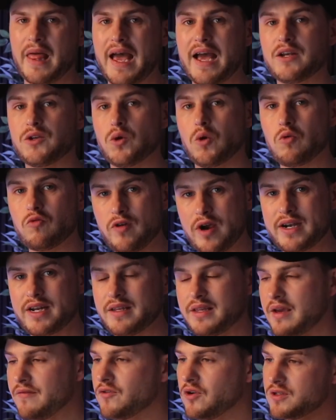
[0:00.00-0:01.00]
And already
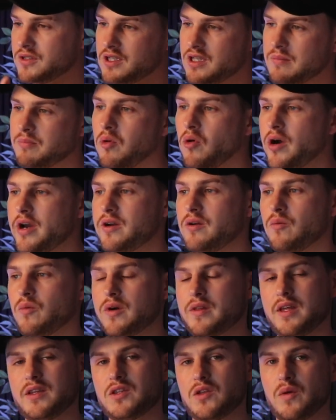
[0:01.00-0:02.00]
they've got to the point where
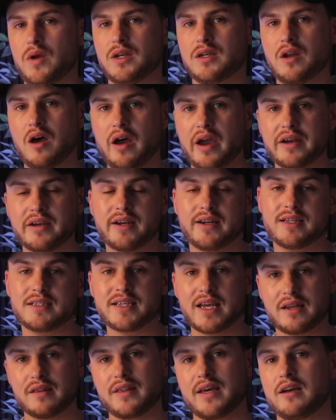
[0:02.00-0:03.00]
they're doing nearly
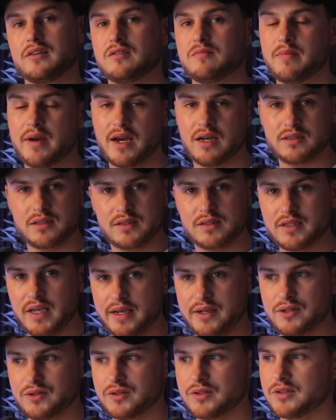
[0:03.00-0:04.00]
£10,000 in
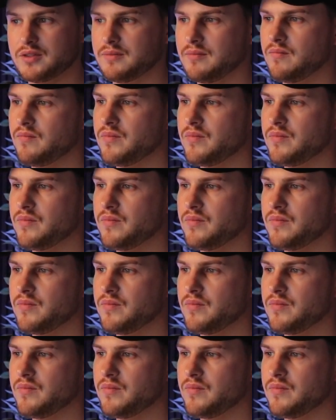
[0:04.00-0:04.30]
sales.